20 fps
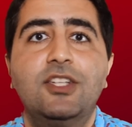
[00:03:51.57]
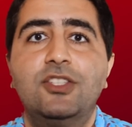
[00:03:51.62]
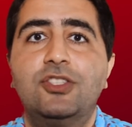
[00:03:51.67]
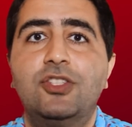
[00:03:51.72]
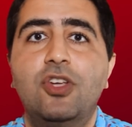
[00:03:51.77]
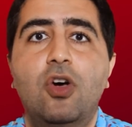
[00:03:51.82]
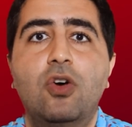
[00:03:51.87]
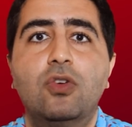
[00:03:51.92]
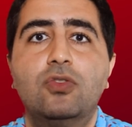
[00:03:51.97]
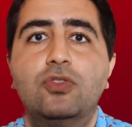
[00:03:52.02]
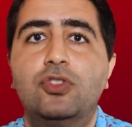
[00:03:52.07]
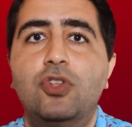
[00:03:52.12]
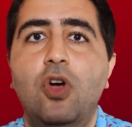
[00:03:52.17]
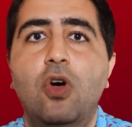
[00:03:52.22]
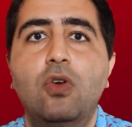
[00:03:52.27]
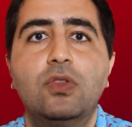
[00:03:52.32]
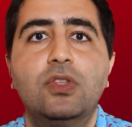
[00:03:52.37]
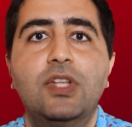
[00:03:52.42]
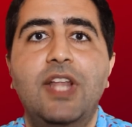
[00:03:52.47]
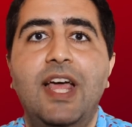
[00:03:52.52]
So
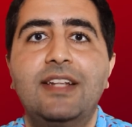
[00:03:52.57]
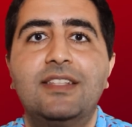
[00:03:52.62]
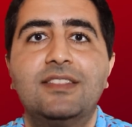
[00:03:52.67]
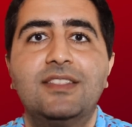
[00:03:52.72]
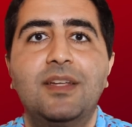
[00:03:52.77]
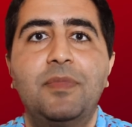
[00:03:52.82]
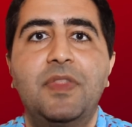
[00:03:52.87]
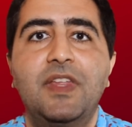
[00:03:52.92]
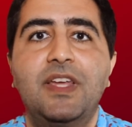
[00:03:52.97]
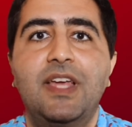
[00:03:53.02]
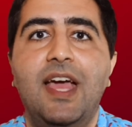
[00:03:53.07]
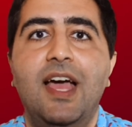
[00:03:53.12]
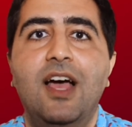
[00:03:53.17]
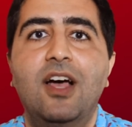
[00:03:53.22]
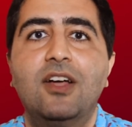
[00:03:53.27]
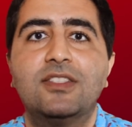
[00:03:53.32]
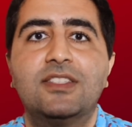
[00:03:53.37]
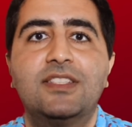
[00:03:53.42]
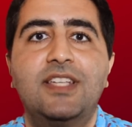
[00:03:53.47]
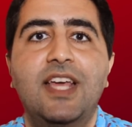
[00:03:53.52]
don't let something
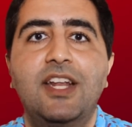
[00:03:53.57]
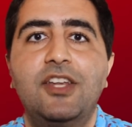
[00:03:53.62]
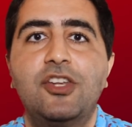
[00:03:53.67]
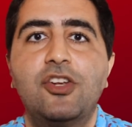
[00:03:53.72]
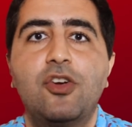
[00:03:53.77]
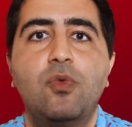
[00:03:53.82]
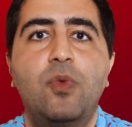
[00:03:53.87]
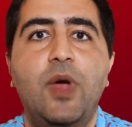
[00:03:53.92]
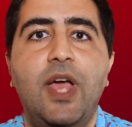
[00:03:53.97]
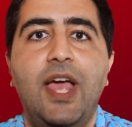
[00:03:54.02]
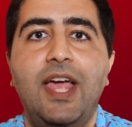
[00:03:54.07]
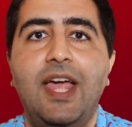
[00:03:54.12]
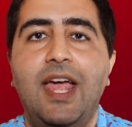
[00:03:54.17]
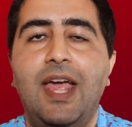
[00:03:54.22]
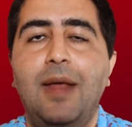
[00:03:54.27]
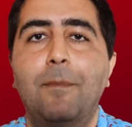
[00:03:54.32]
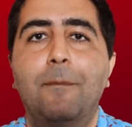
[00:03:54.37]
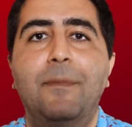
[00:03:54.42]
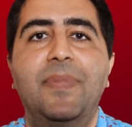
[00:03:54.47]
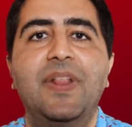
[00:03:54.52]
else get in your
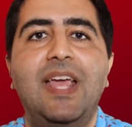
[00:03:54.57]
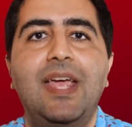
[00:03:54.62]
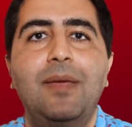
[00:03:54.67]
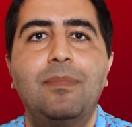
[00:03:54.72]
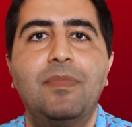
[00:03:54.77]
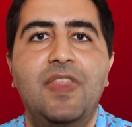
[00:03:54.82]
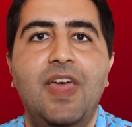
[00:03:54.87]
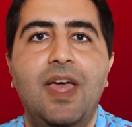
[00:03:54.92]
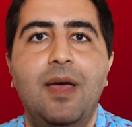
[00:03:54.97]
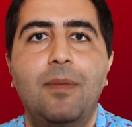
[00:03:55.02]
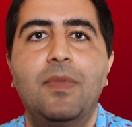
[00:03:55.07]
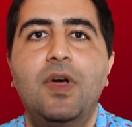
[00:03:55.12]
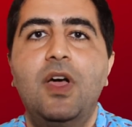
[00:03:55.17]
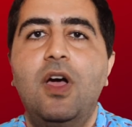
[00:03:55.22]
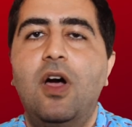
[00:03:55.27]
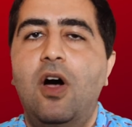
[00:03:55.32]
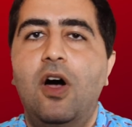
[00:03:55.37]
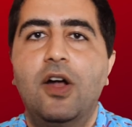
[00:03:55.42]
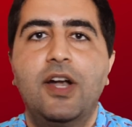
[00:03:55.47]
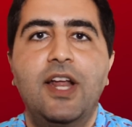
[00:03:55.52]
way and blame them
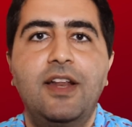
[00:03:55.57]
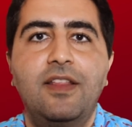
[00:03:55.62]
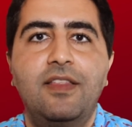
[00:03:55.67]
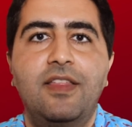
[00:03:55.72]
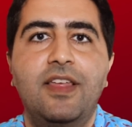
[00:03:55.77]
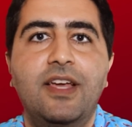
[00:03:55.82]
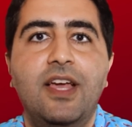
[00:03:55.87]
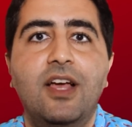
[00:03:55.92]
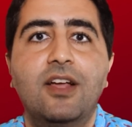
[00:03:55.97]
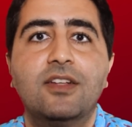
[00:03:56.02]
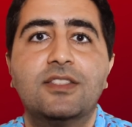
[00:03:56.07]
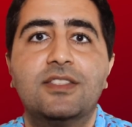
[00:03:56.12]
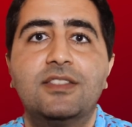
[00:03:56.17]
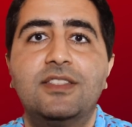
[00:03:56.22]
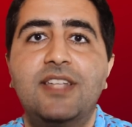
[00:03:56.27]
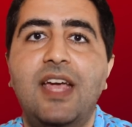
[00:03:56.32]
on anything else.